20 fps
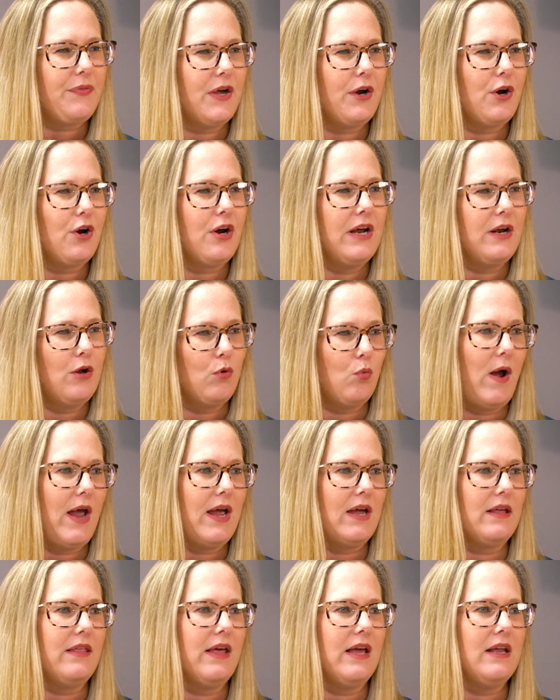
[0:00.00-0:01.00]
there in a
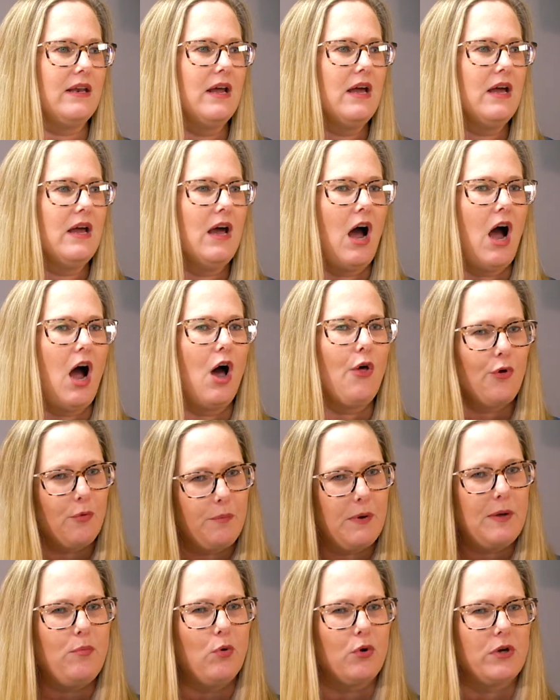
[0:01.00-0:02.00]
way that other
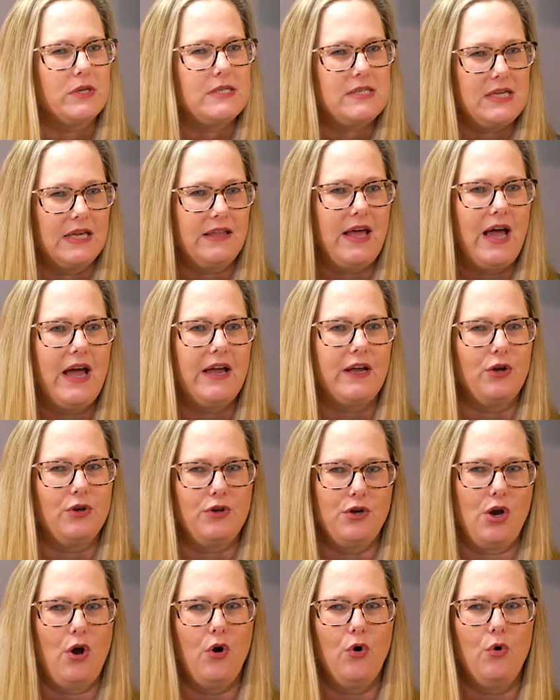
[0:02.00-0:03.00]
people could see that and
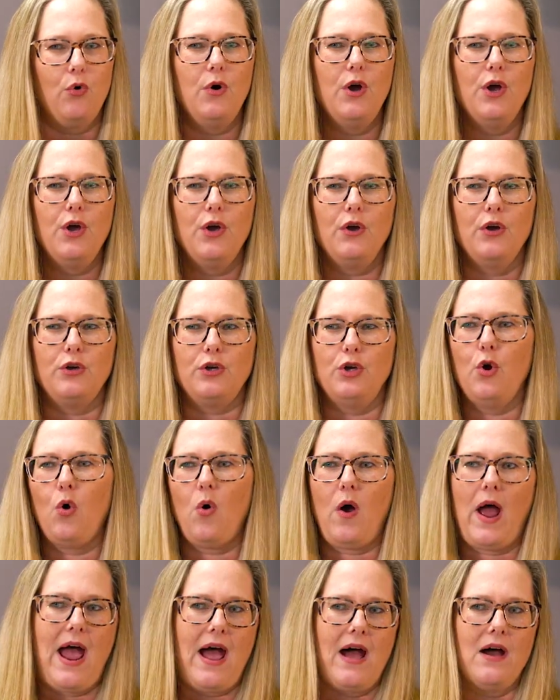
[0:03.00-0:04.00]
could know you
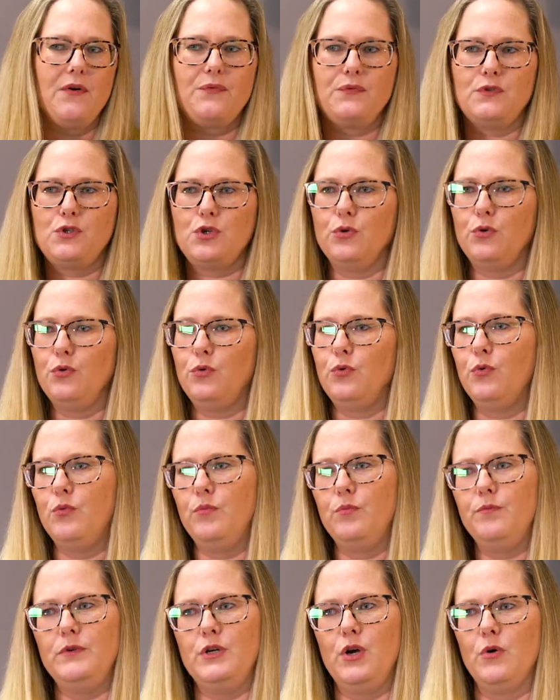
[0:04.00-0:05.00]
don't have to,